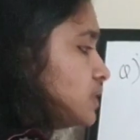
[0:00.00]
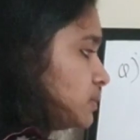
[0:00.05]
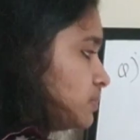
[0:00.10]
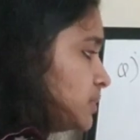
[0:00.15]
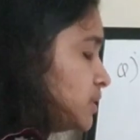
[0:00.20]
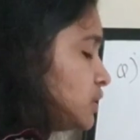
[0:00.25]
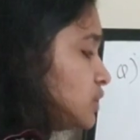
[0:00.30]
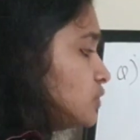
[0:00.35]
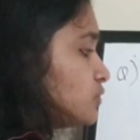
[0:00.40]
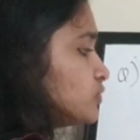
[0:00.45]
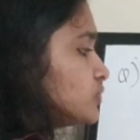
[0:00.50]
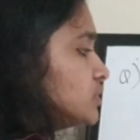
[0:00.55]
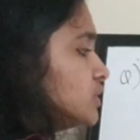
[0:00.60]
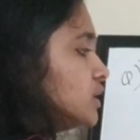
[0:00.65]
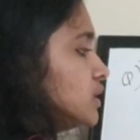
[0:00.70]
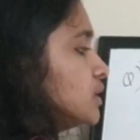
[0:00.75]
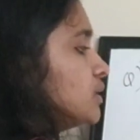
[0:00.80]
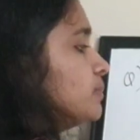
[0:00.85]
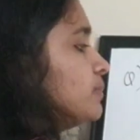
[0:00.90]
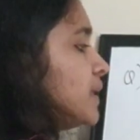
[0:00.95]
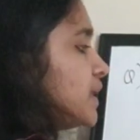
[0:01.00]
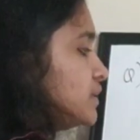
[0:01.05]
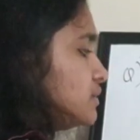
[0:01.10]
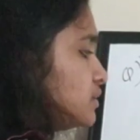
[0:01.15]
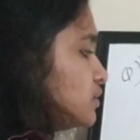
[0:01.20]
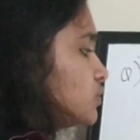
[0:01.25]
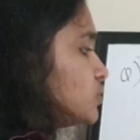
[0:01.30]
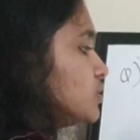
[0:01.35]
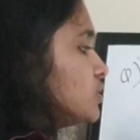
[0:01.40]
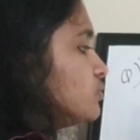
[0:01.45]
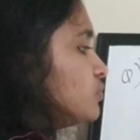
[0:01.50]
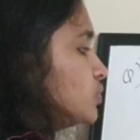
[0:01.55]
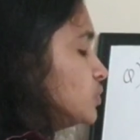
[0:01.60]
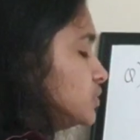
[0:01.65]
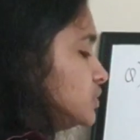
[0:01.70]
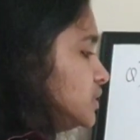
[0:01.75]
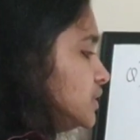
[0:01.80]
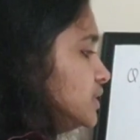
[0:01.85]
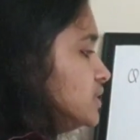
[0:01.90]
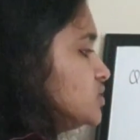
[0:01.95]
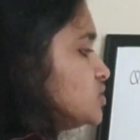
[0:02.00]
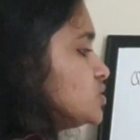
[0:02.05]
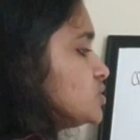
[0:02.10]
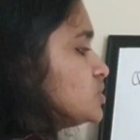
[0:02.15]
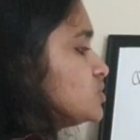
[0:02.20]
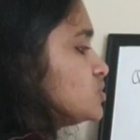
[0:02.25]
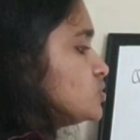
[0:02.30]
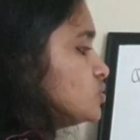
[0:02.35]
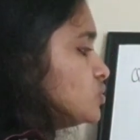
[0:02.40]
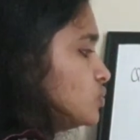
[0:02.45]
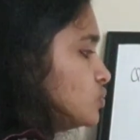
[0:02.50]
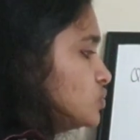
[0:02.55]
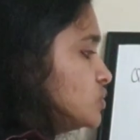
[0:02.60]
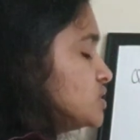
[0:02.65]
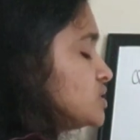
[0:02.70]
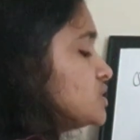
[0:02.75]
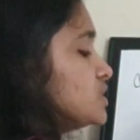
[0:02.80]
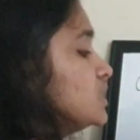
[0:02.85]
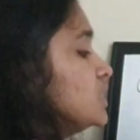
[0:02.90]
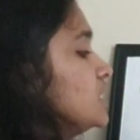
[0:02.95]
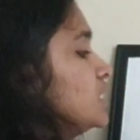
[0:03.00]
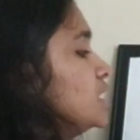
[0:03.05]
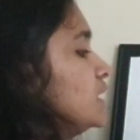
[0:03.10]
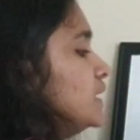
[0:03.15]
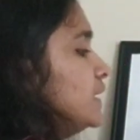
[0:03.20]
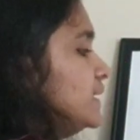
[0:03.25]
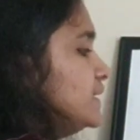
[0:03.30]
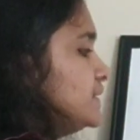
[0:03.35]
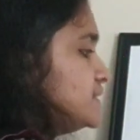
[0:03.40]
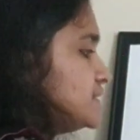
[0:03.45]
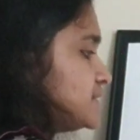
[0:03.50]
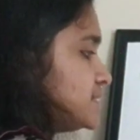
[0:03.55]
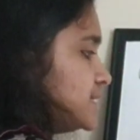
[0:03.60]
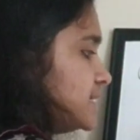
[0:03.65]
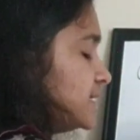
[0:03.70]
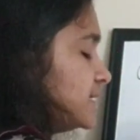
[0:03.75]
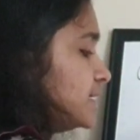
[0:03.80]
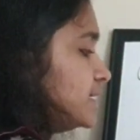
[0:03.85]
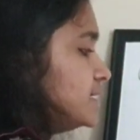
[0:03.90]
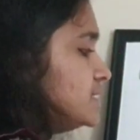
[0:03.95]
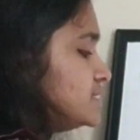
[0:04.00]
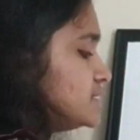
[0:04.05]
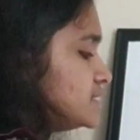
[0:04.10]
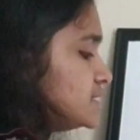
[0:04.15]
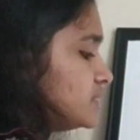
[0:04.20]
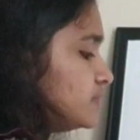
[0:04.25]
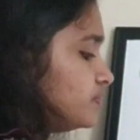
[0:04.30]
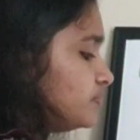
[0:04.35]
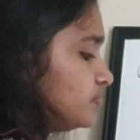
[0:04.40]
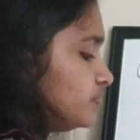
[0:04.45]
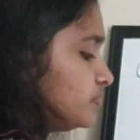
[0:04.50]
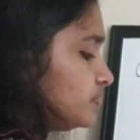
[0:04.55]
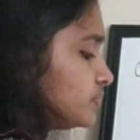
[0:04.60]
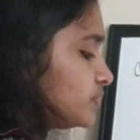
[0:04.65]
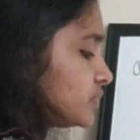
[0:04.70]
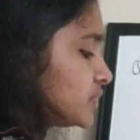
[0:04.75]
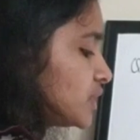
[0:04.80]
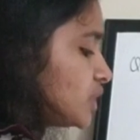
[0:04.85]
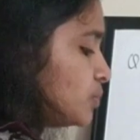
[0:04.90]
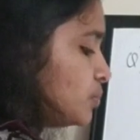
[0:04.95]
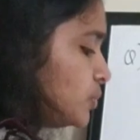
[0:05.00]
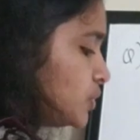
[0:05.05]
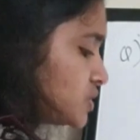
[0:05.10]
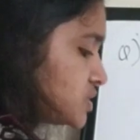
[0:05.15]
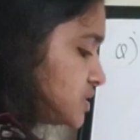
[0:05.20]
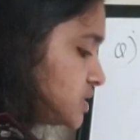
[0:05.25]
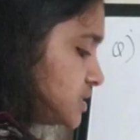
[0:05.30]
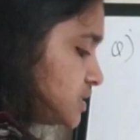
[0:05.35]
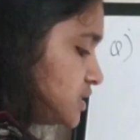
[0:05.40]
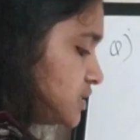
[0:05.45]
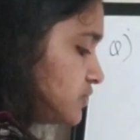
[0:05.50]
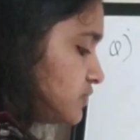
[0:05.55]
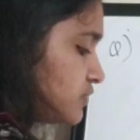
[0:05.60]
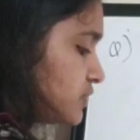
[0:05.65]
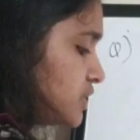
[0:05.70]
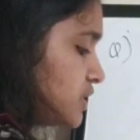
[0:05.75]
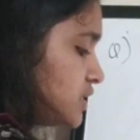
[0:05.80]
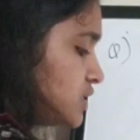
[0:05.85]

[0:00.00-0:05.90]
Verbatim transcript: terminal of the battery or the voltage source, it is taken as positive.